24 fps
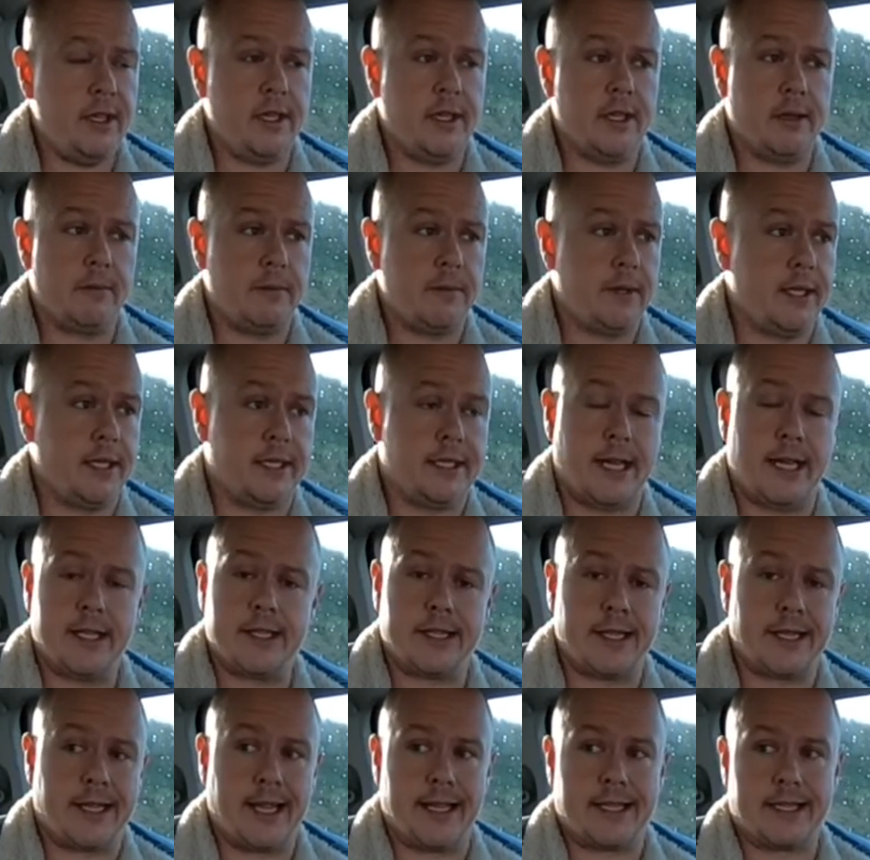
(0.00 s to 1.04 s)
it
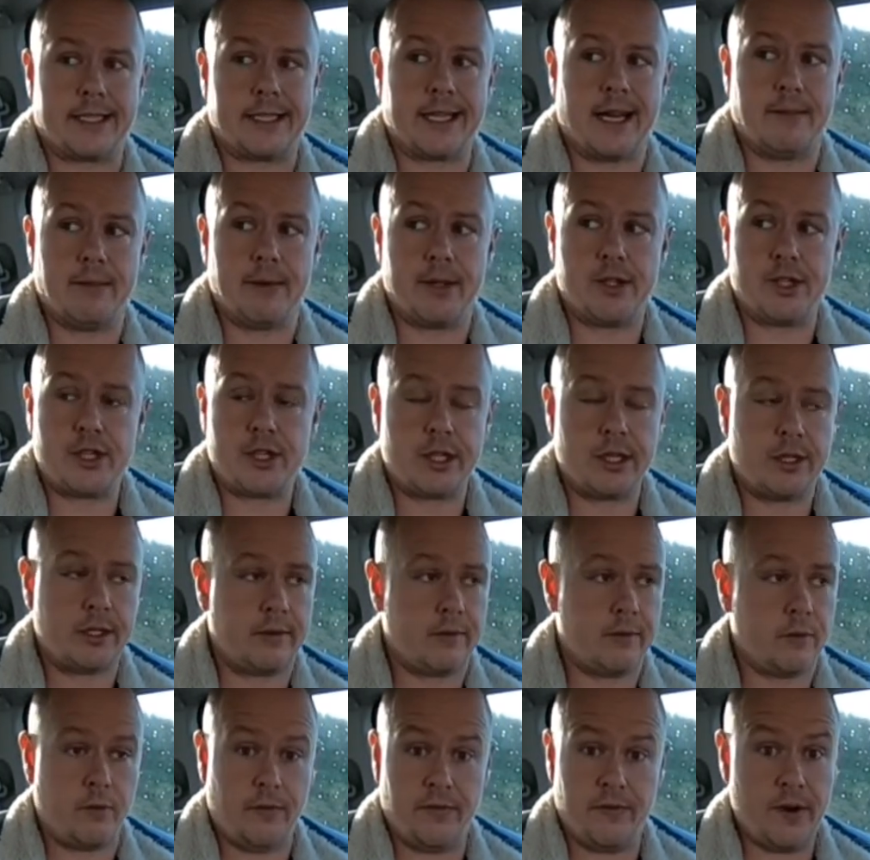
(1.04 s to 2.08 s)
tends to get damaged
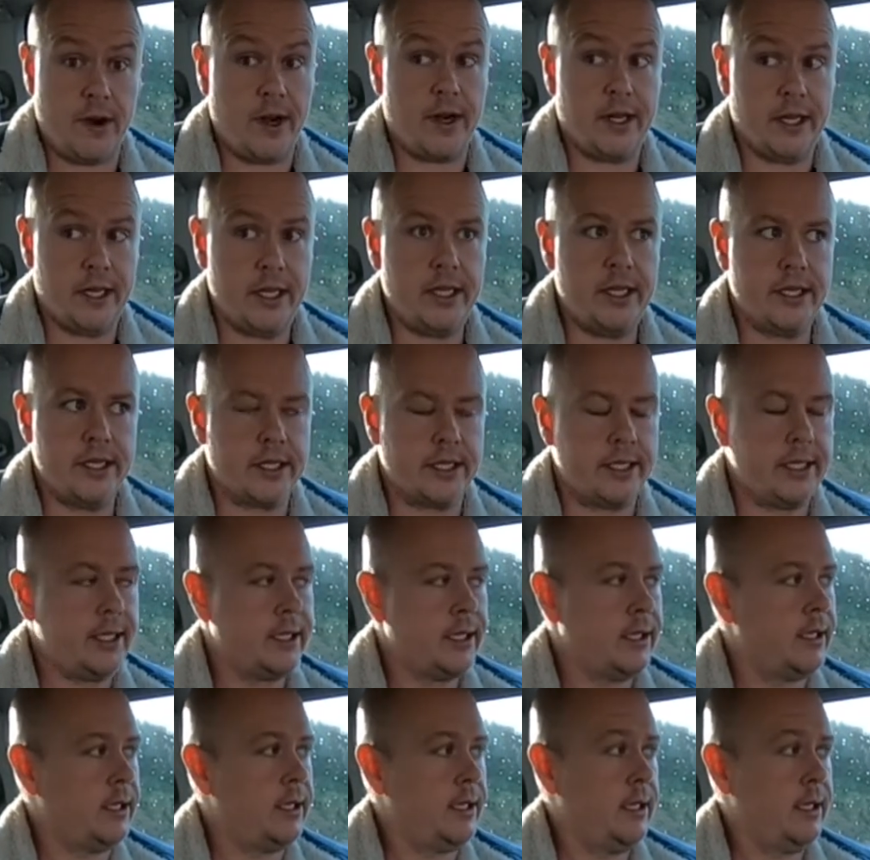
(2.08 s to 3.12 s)
very
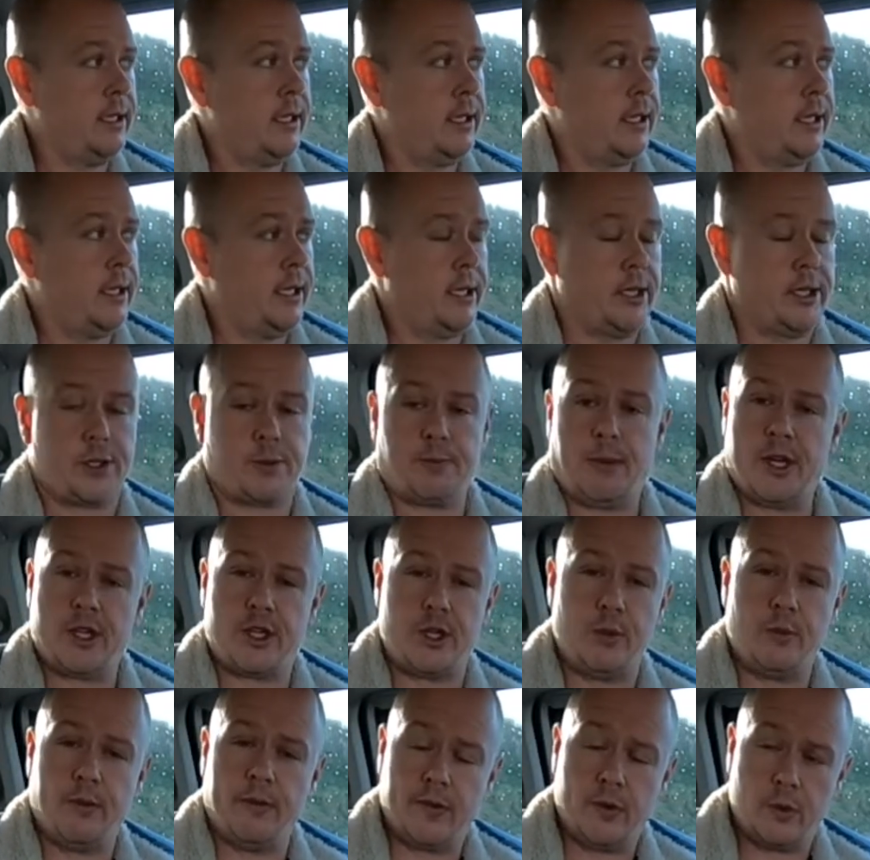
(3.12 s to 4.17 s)
easily, and
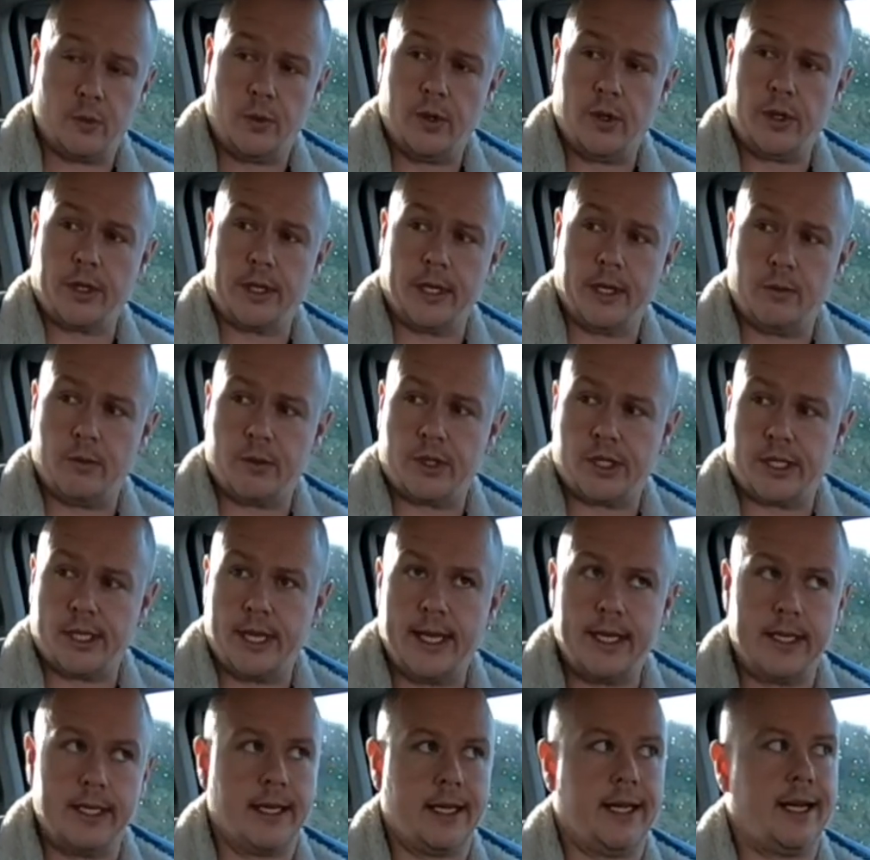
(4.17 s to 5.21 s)
especially with us working
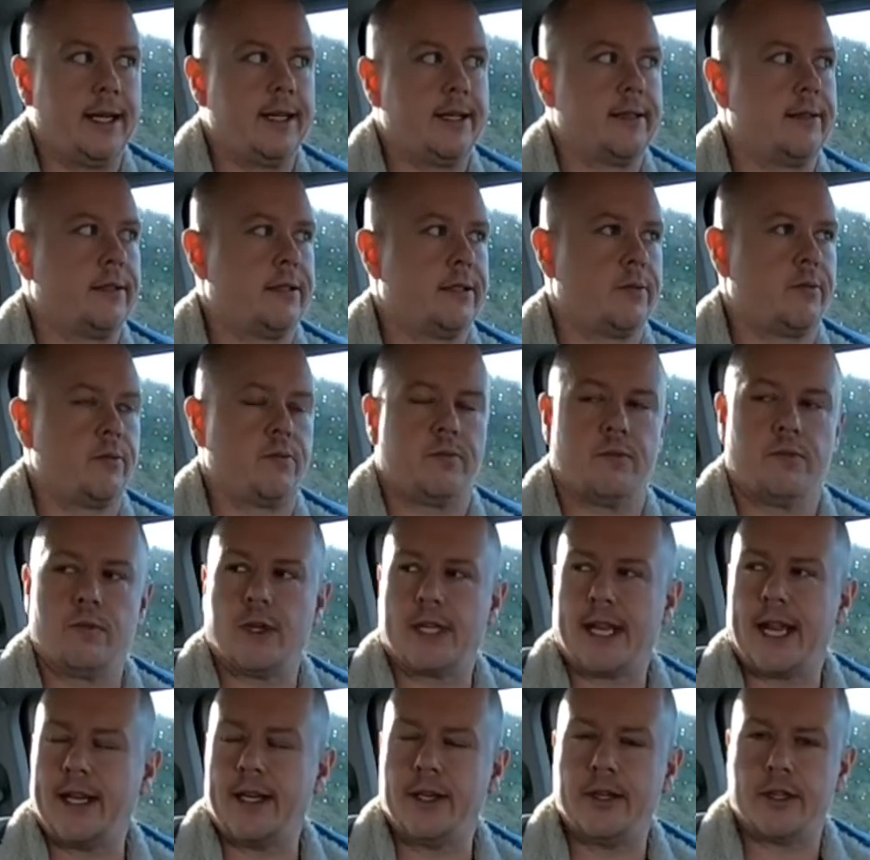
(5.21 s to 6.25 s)
outside. And
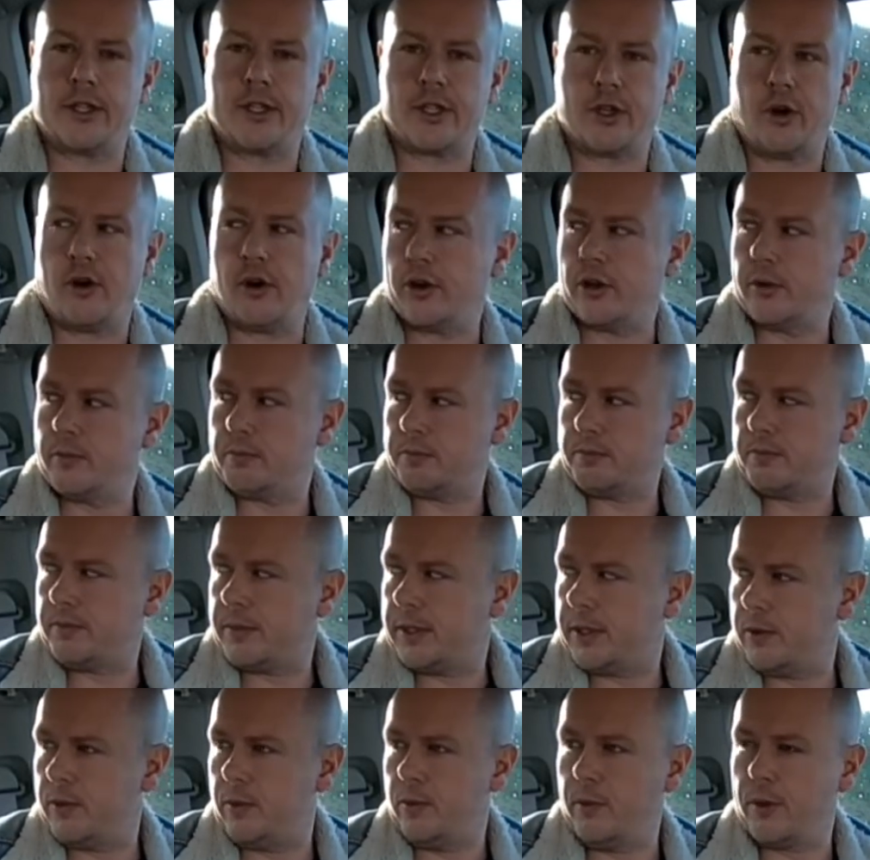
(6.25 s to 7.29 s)
we're kind of starting to,
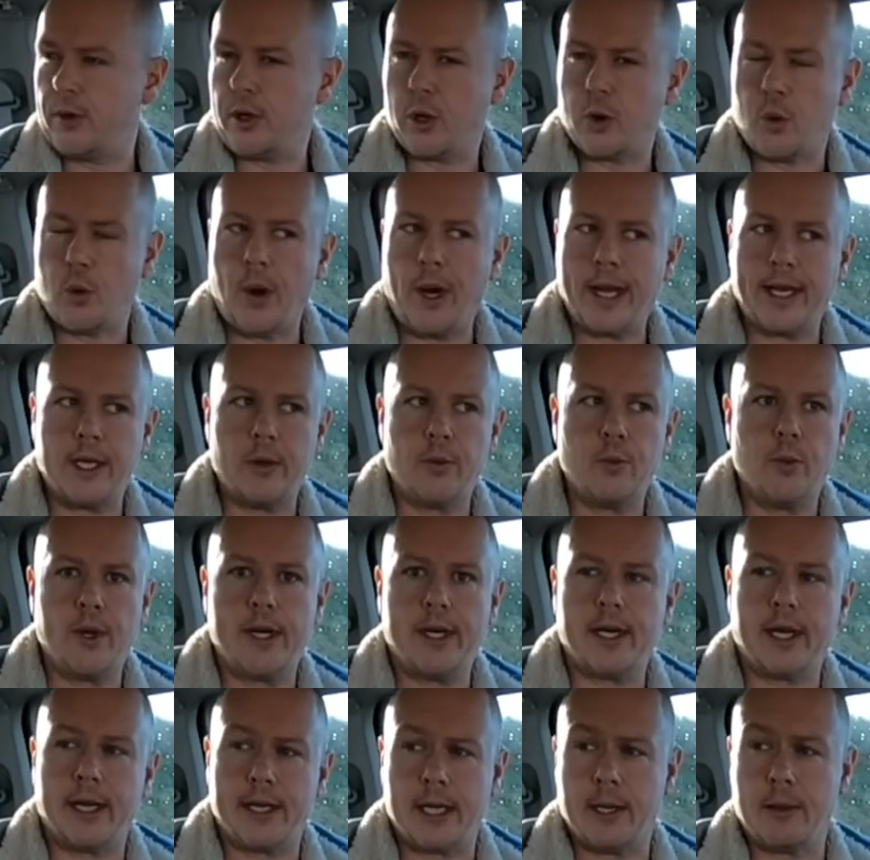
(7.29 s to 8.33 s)
you know, we're not quite in
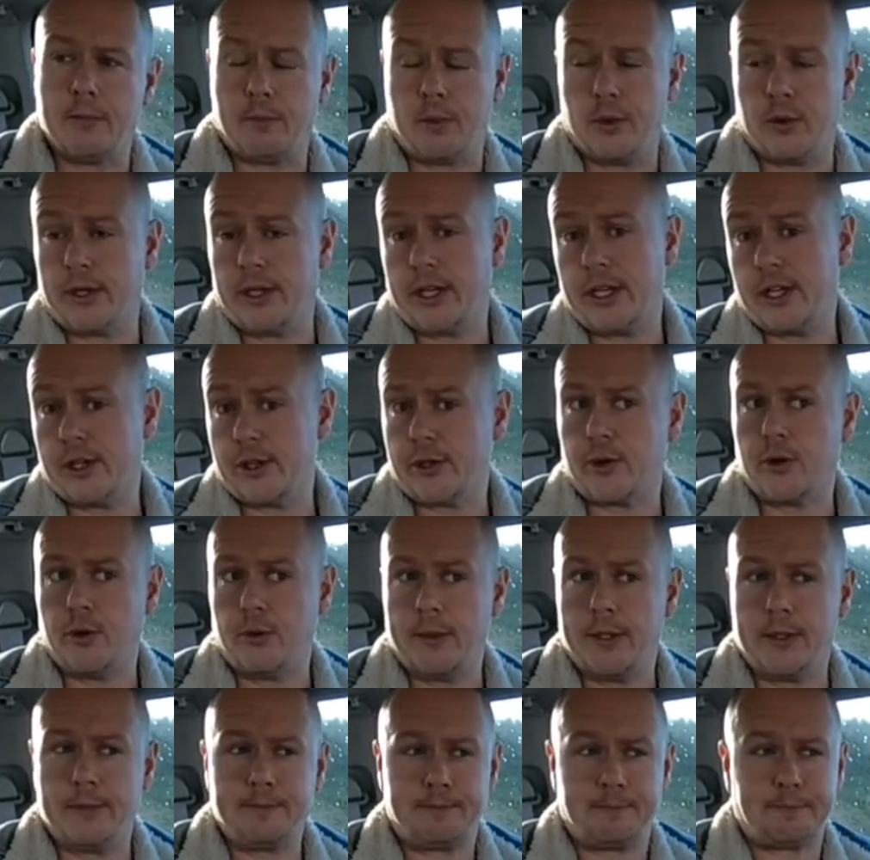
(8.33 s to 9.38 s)
winter yet, but it is
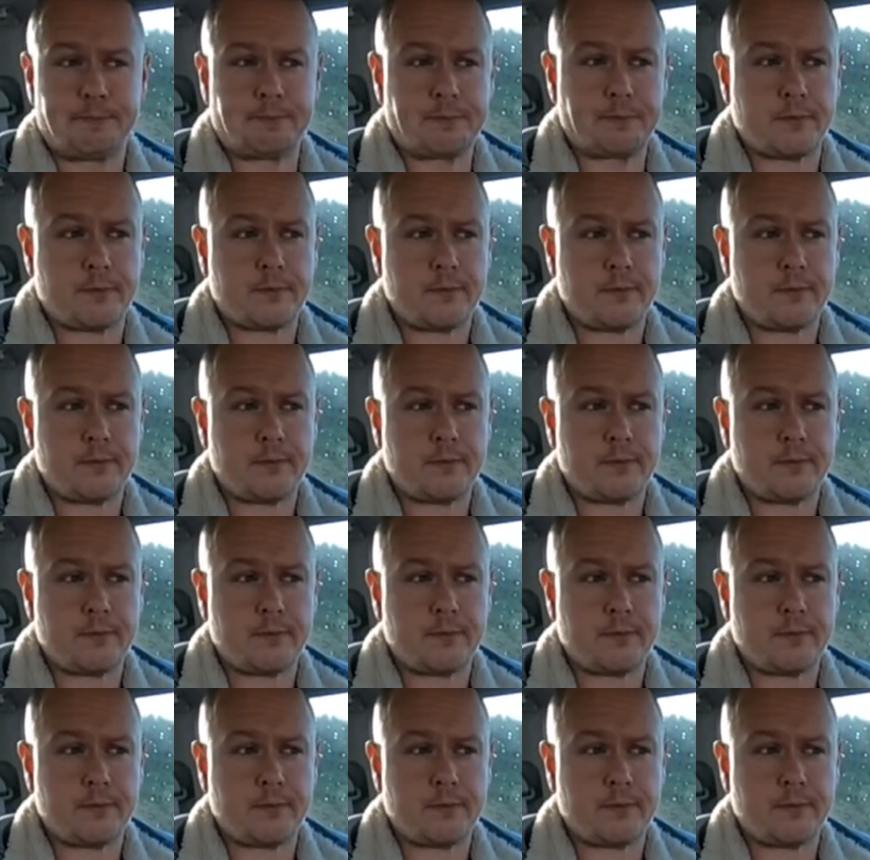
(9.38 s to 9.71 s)
coming.